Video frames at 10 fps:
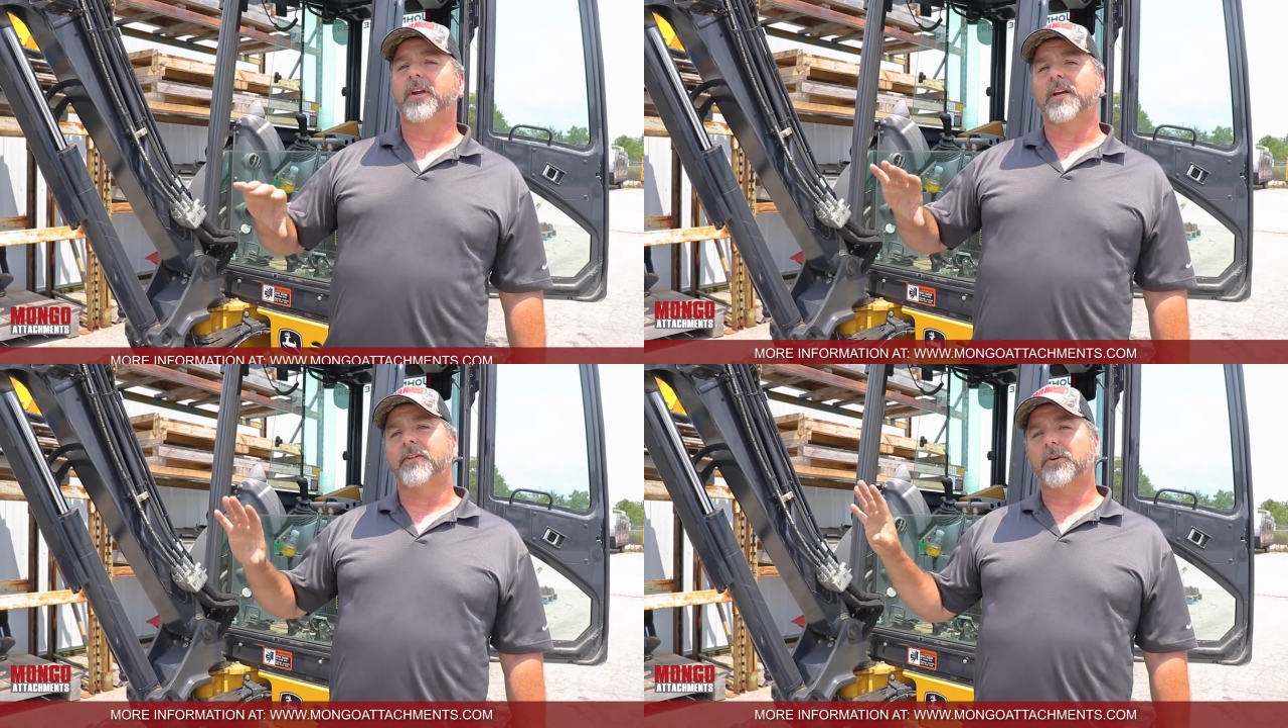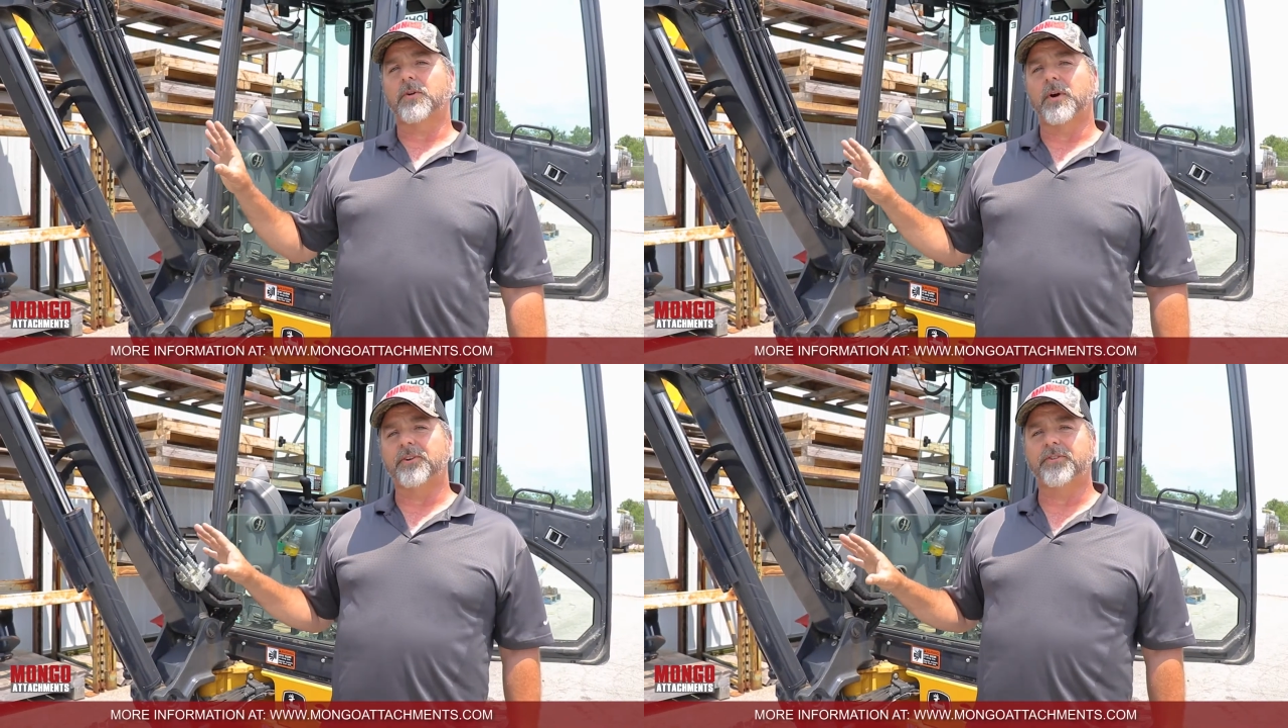any other
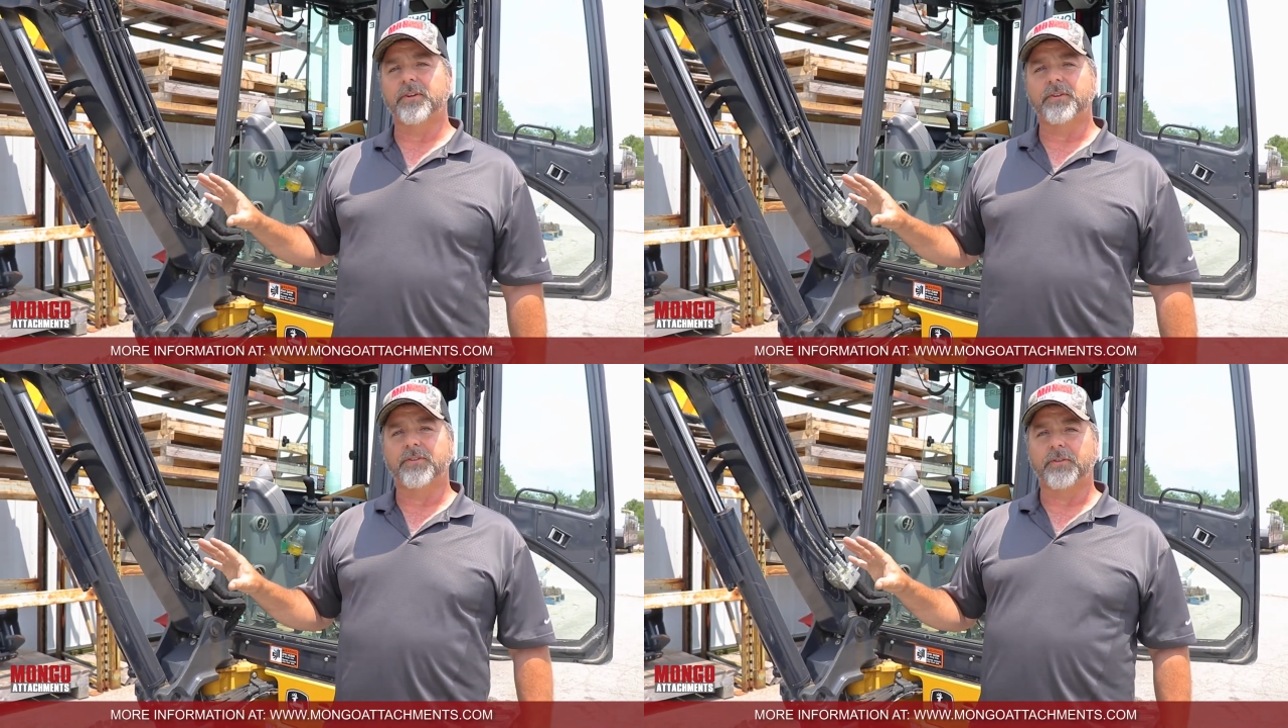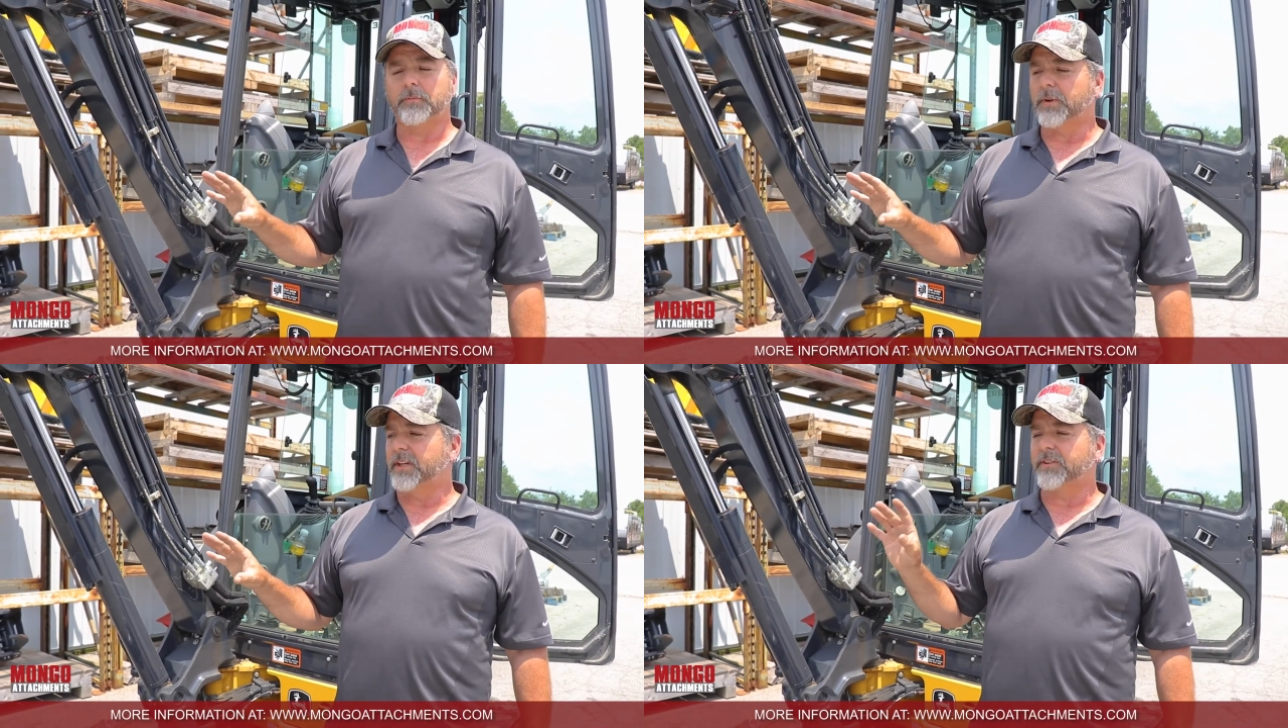questions,
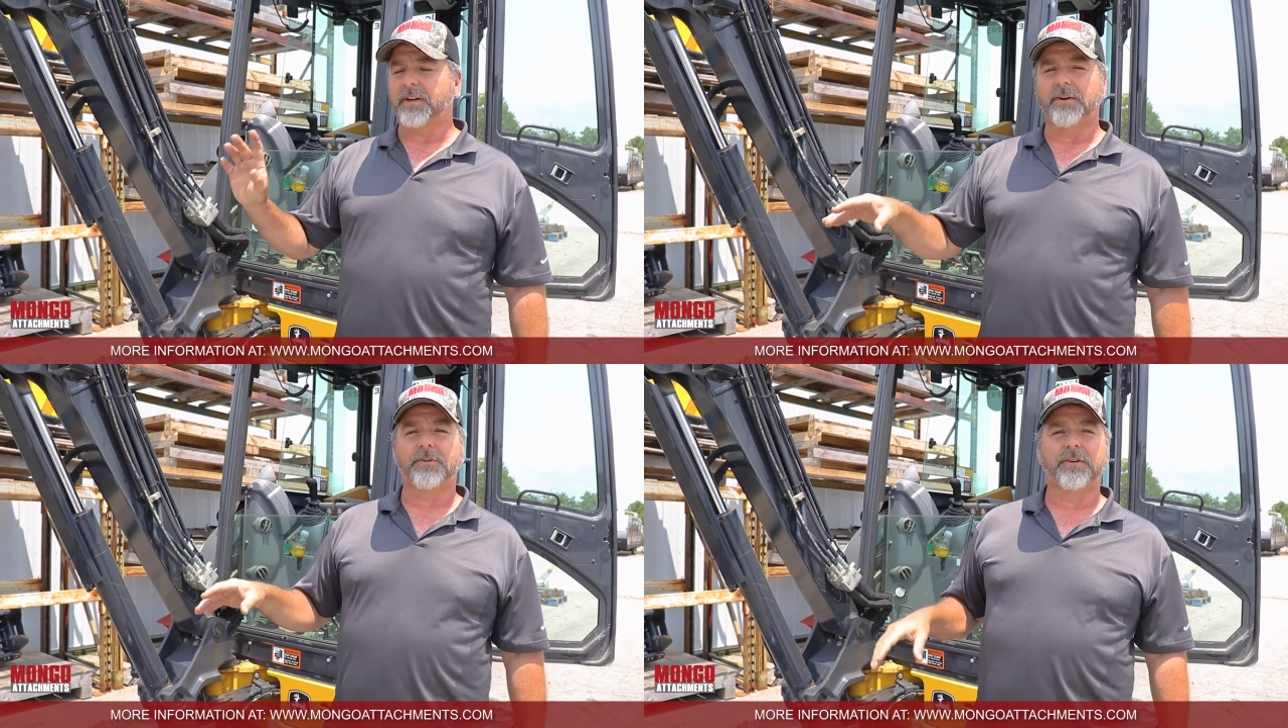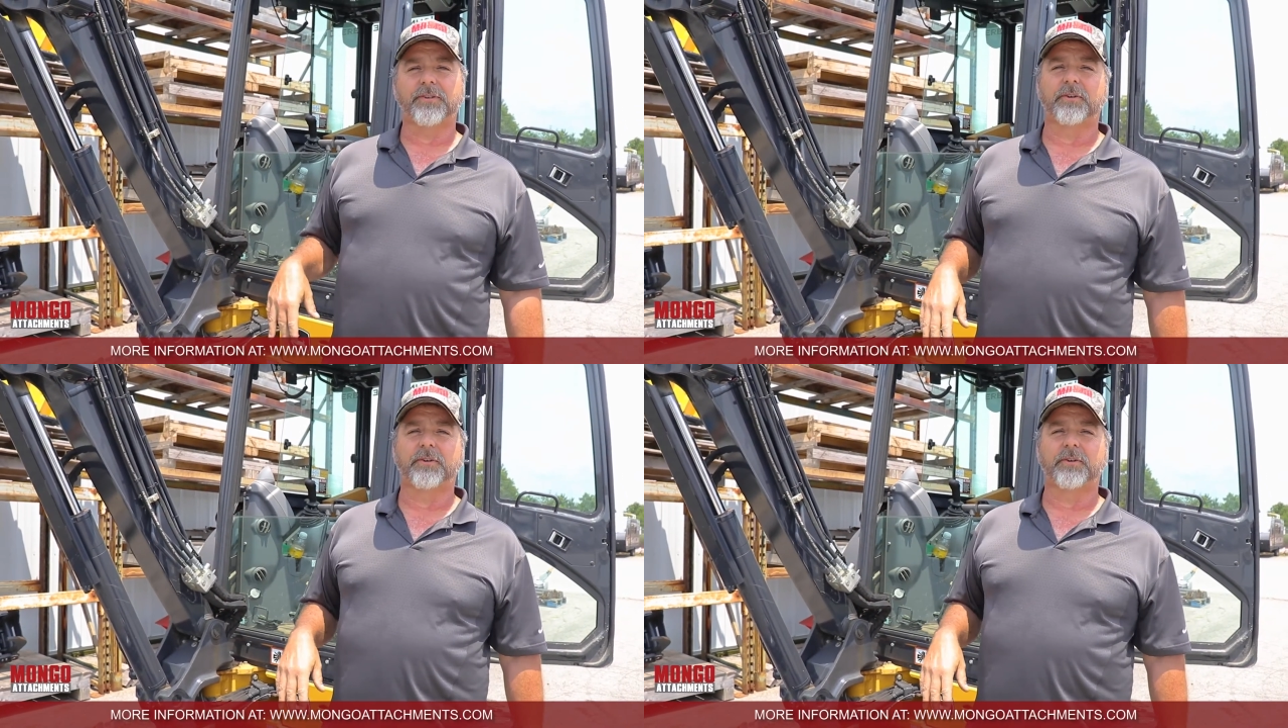please get a hold of